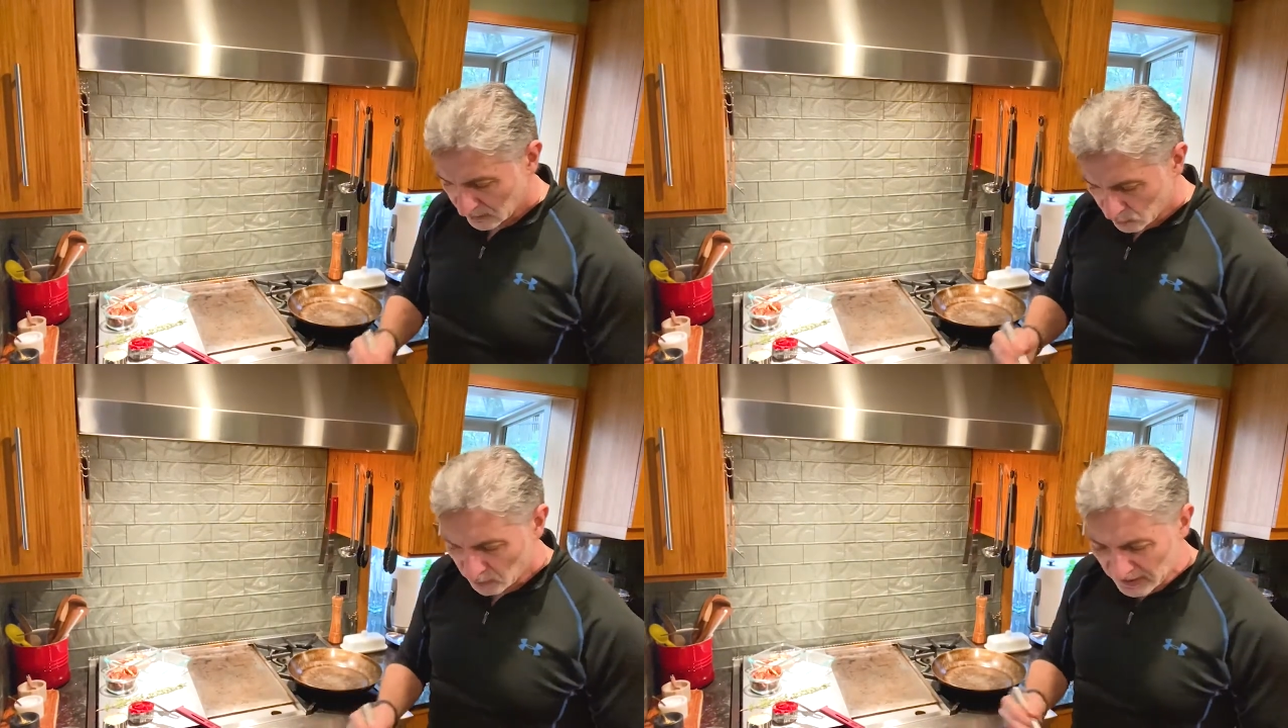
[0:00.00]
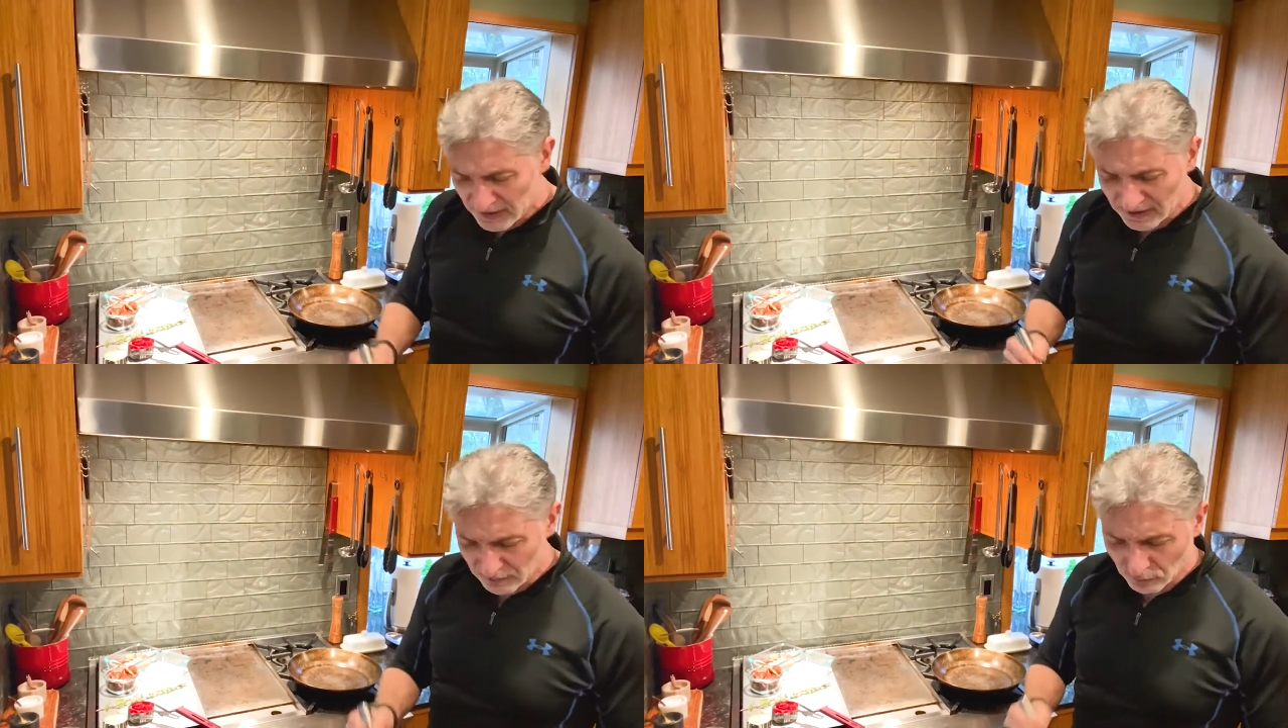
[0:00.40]

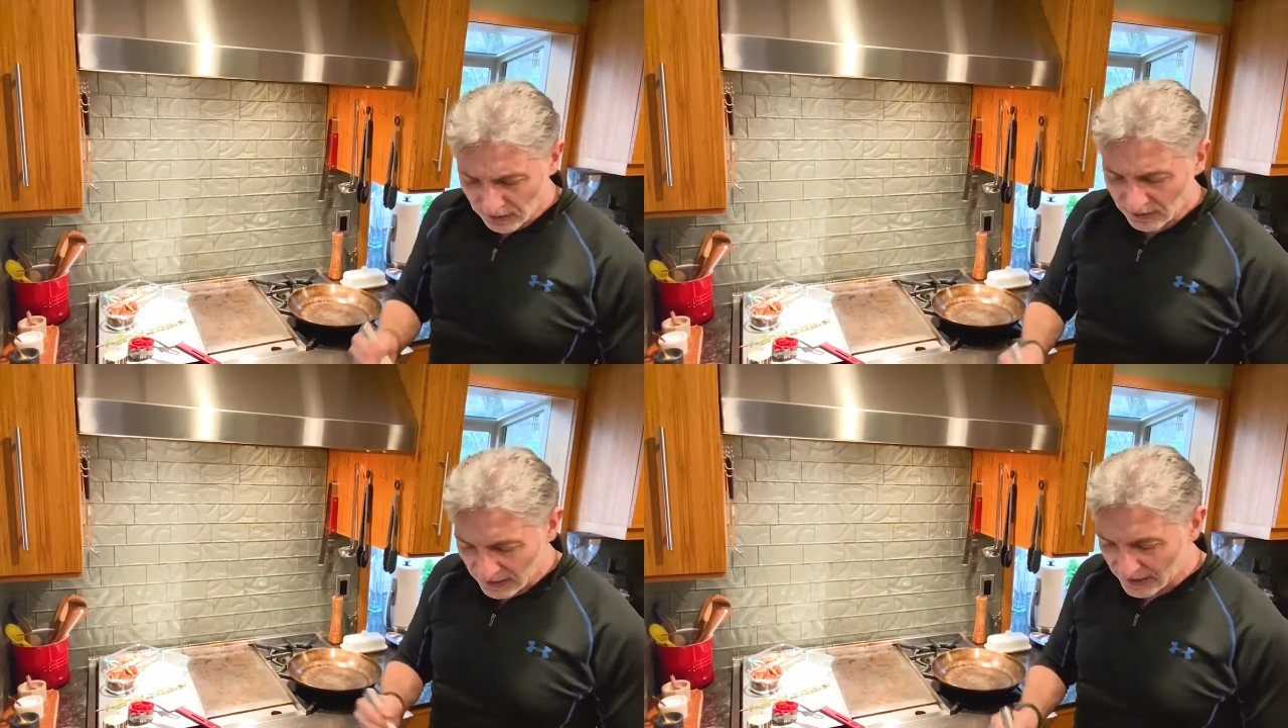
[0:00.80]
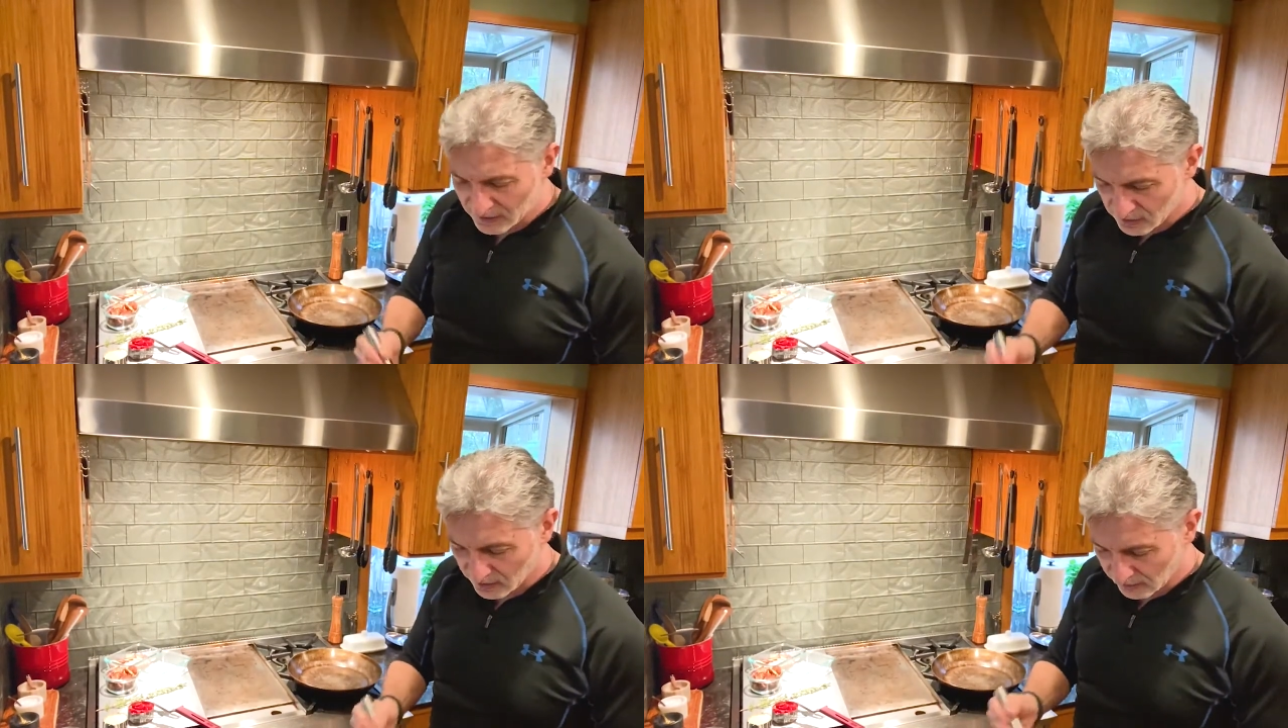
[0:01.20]
making it really
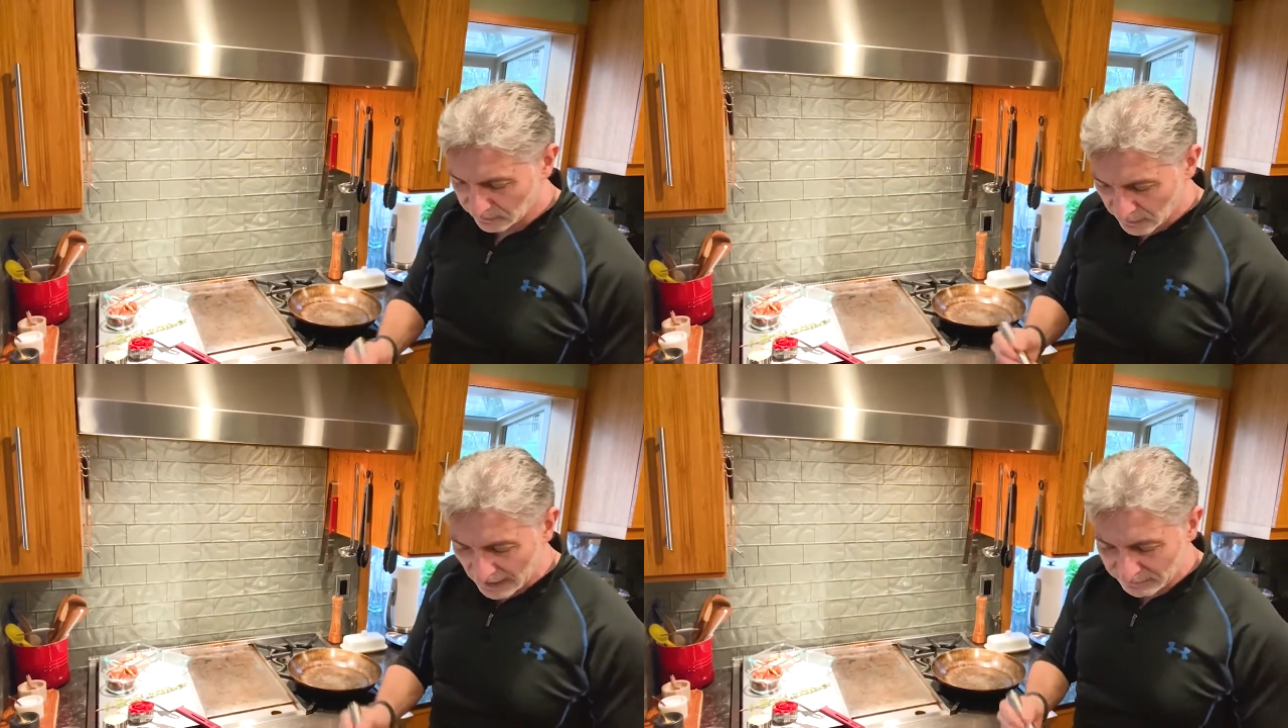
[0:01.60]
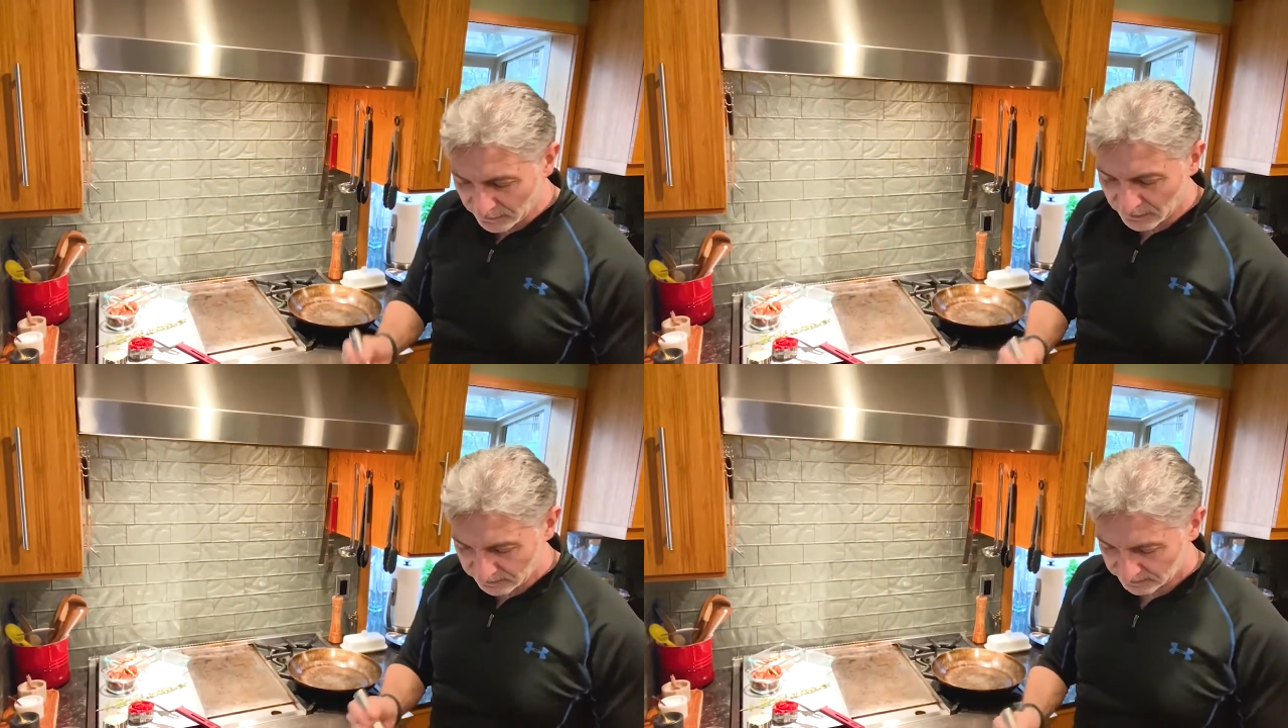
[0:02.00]
nice and fluffy.